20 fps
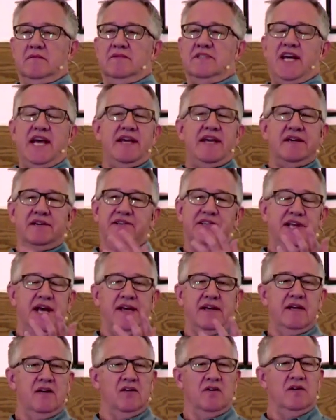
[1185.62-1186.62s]
Take a
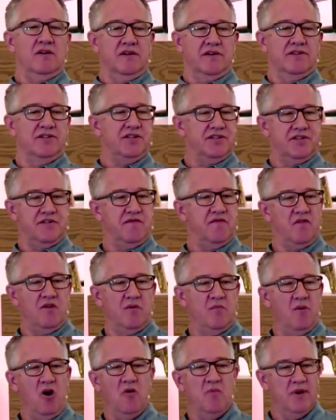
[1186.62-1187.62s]
second look just for
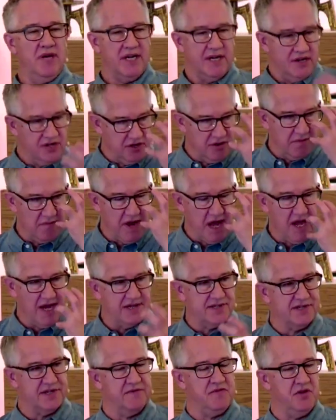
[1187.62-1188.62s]
a moment in your
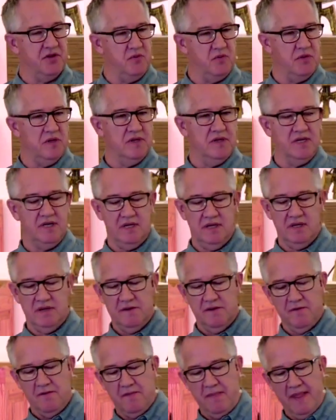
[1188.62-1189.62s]
minds, if you would,
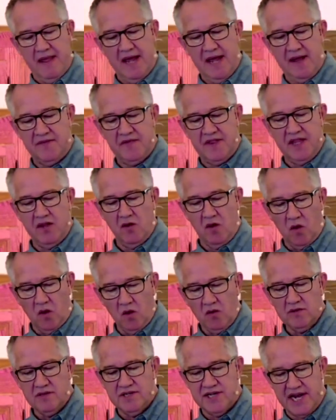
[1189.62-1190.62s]
at the
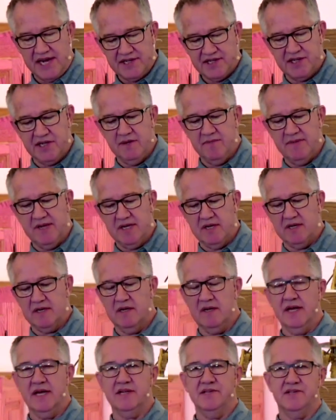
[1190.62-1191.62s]
Old Testament
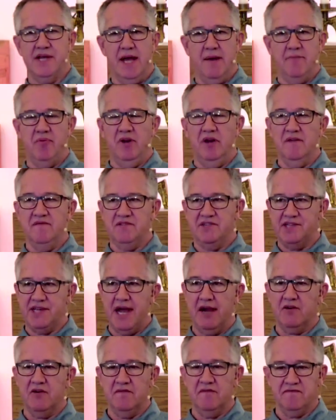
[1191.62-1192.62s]
example of
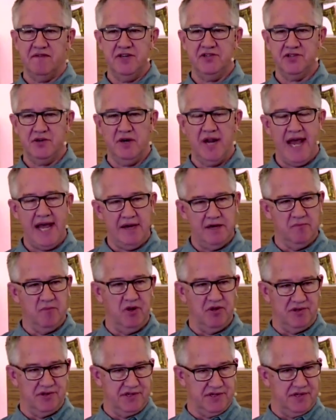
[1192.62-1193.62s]
sacrificial
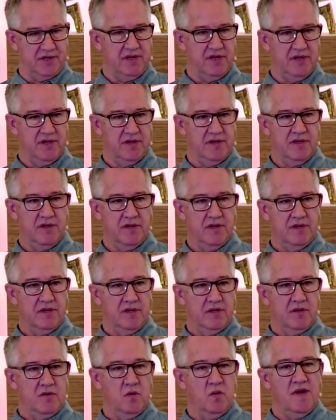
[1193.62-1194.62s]
animals
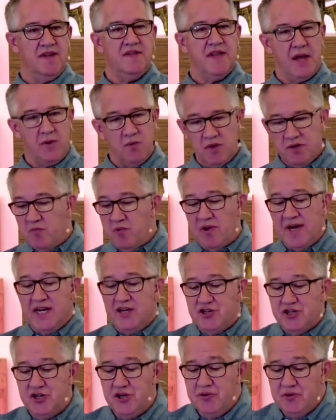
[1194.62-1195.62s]
when they would
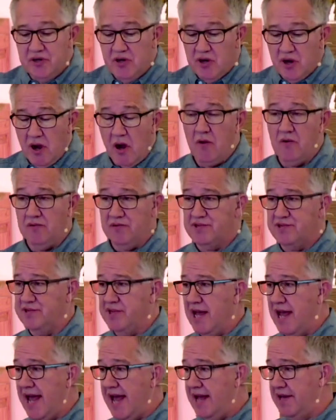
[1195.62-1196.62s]
bring two goats
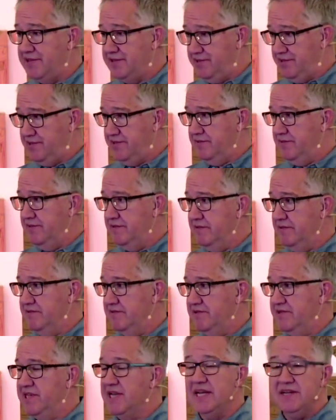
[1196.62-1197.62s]
as
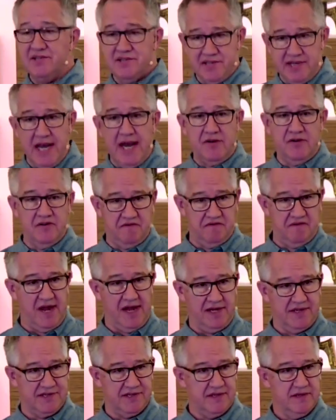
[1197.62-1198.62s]
sin
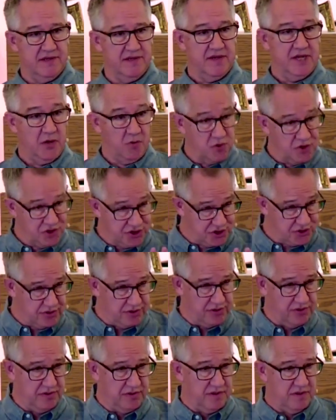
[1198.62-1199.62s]
sacrifice. There were
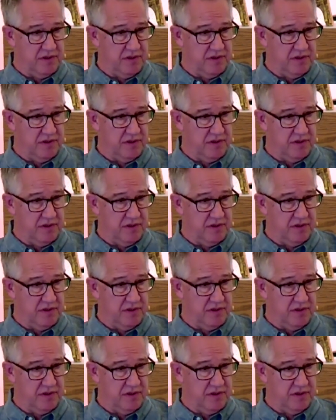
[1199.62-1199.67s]
two.